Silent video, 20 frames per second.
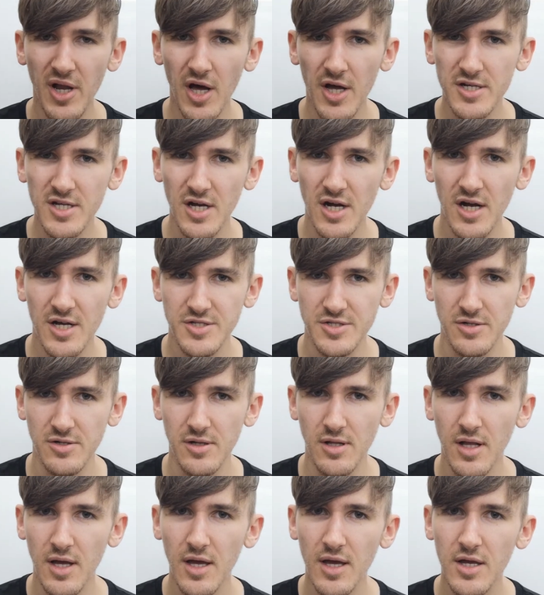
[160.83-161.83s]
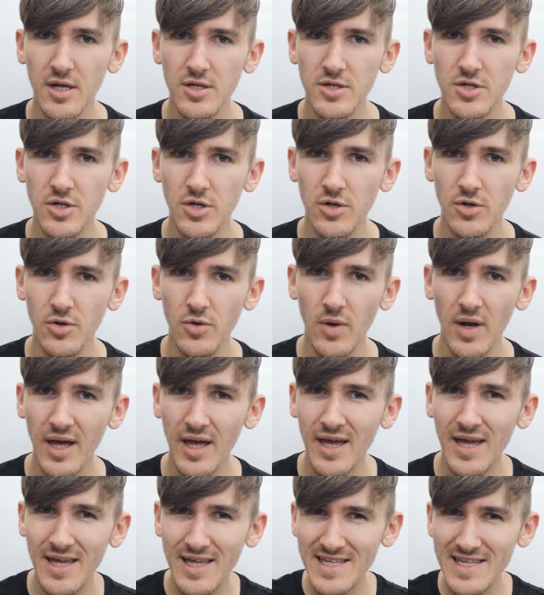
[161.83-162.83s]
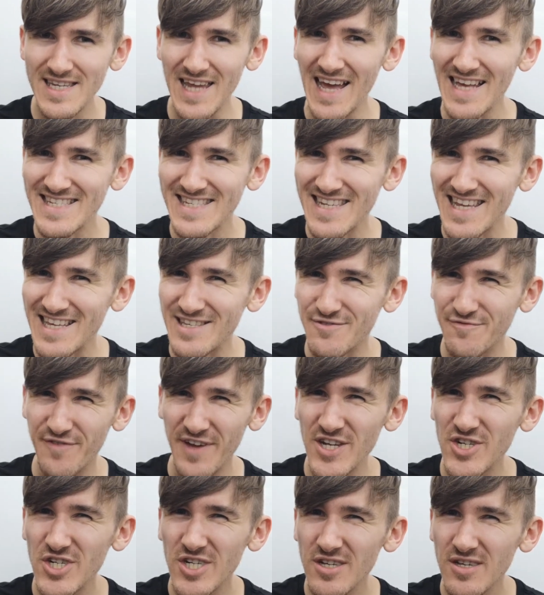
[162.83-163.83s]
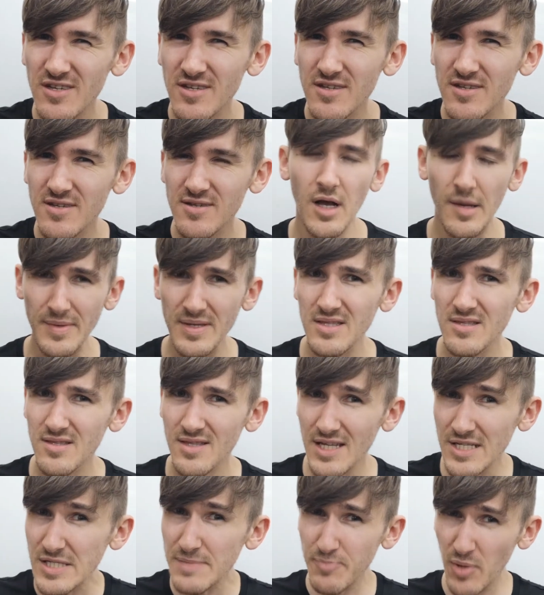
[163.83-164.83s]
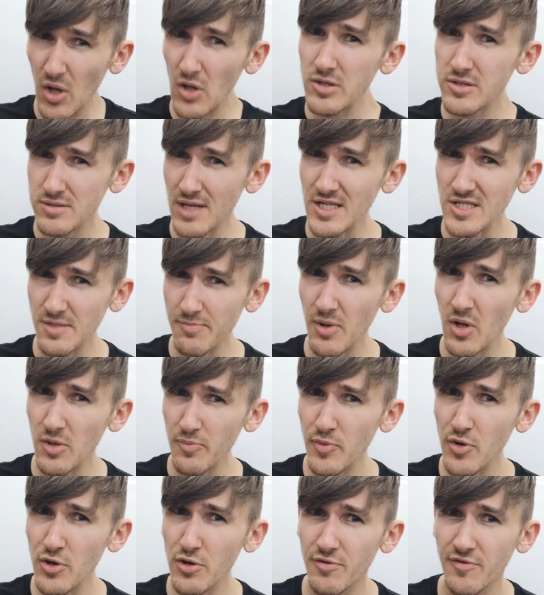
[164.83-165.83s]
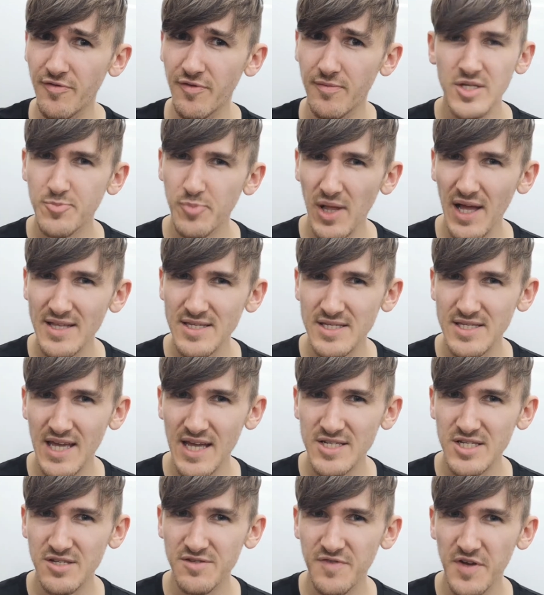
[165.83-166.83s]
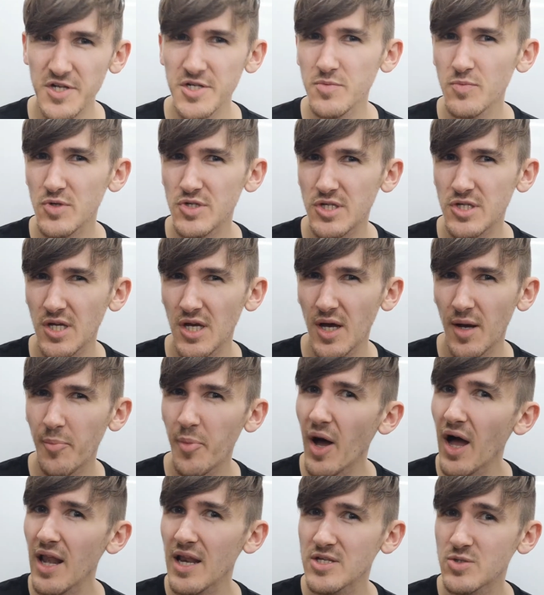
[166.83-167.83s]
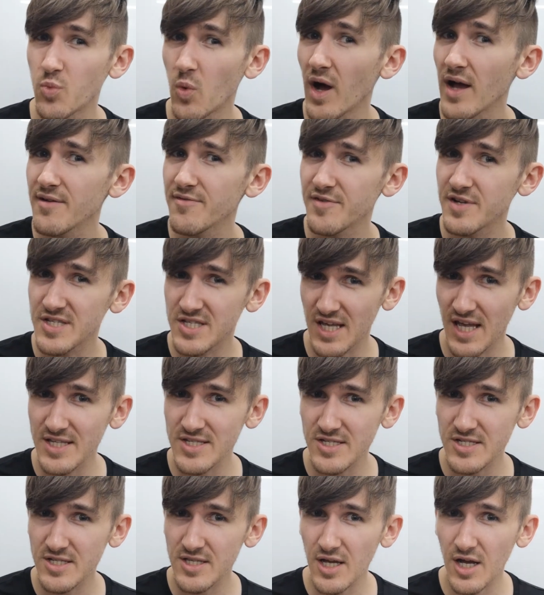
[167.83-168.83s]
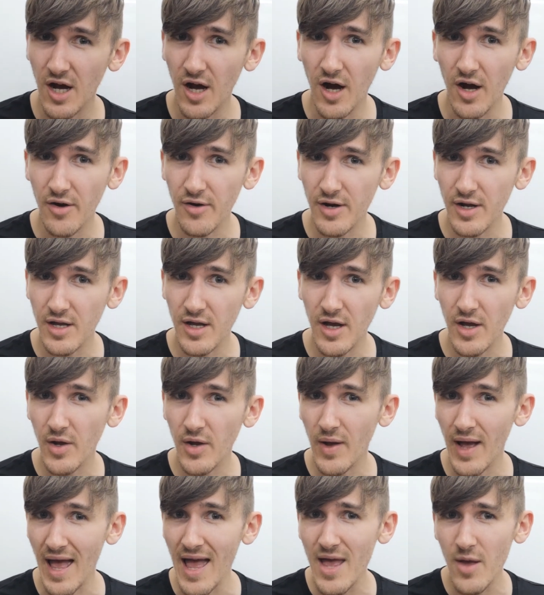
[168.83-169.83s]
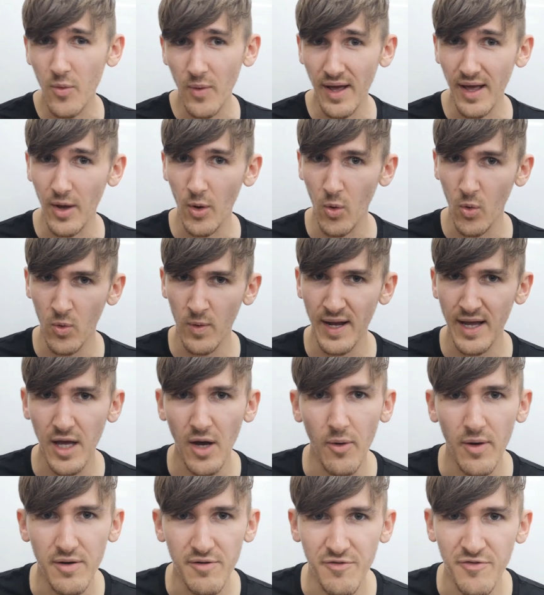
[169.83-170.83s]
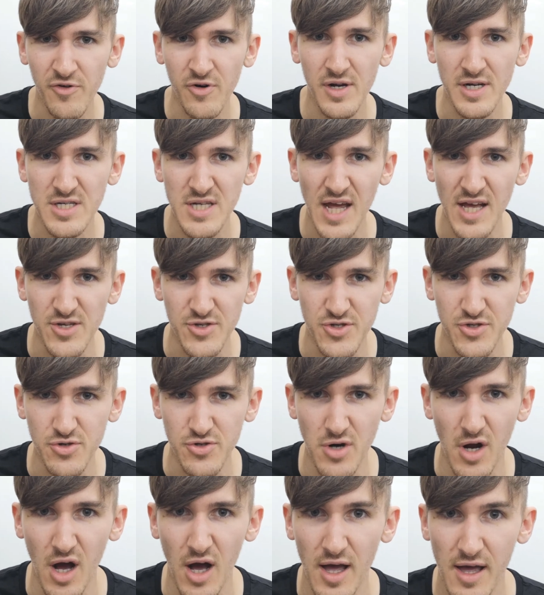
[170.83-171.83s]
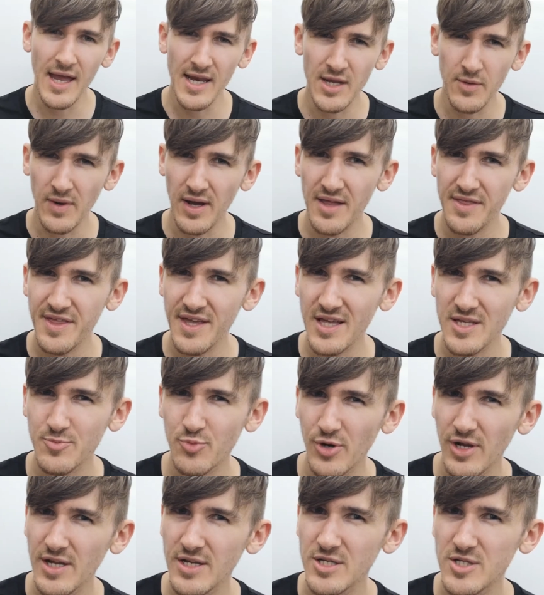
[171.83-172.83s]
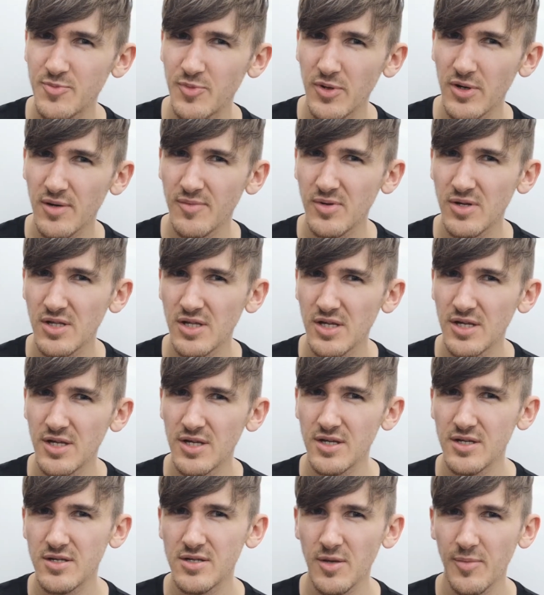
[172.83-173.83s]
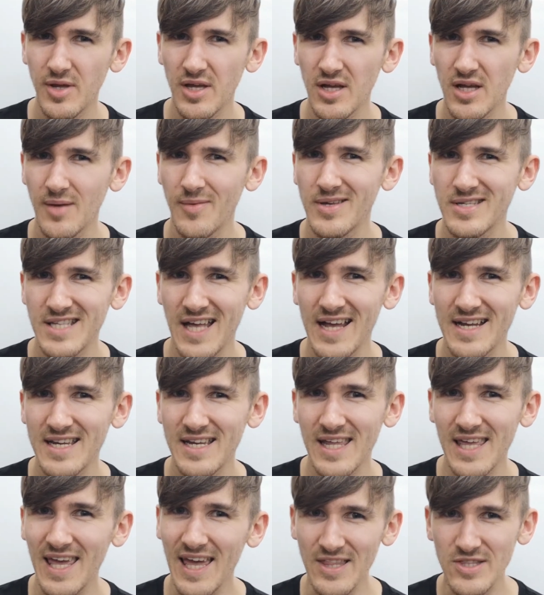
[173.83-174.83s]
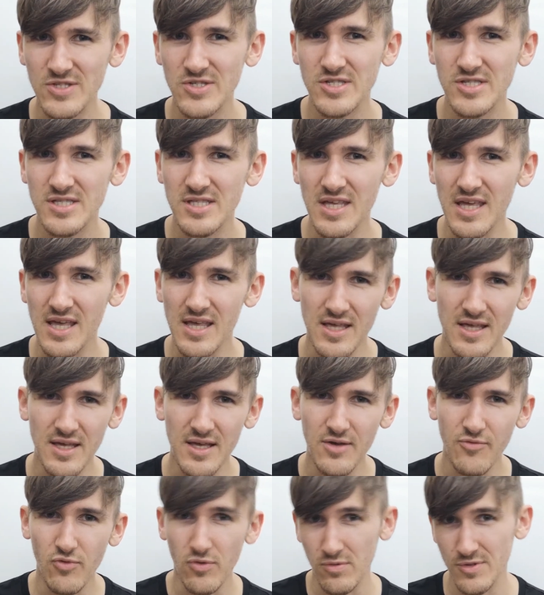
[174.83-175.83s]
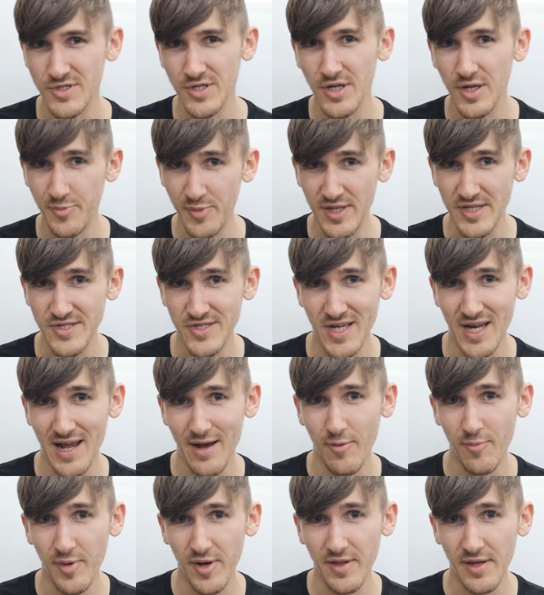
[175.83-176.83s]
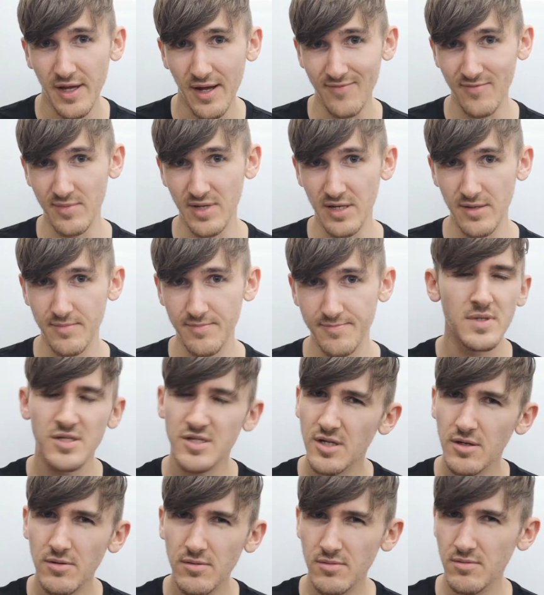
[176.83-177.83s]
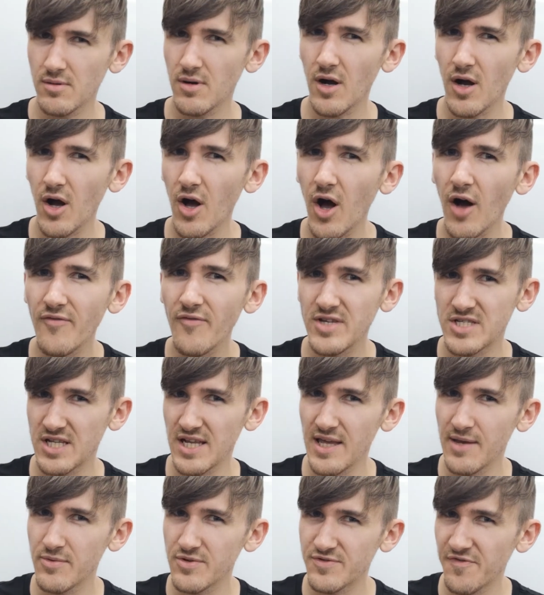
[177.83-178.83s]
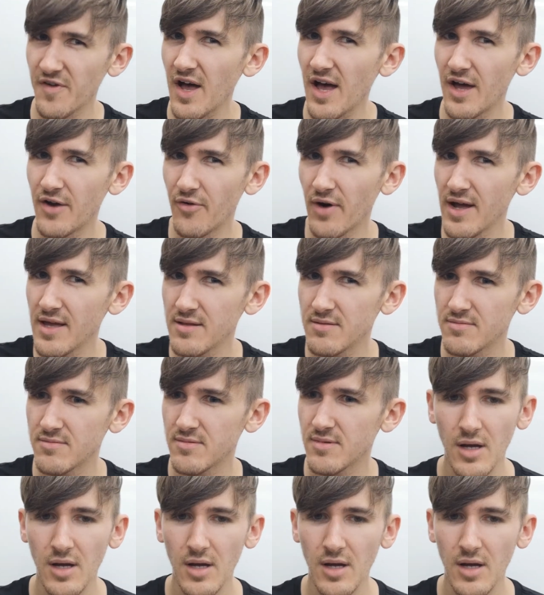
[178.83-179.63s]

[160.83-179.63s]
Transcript: Castle to test his vision. I mean, that's a bold move. His plan to test his vision was to pile his wife and his kids into the car and go, hey, we're going for a test drive. Anyway, I think it's pretty indisputable that Dominic Cummings acted against the rules that had been set out by the government. So, obviously he was fired, right?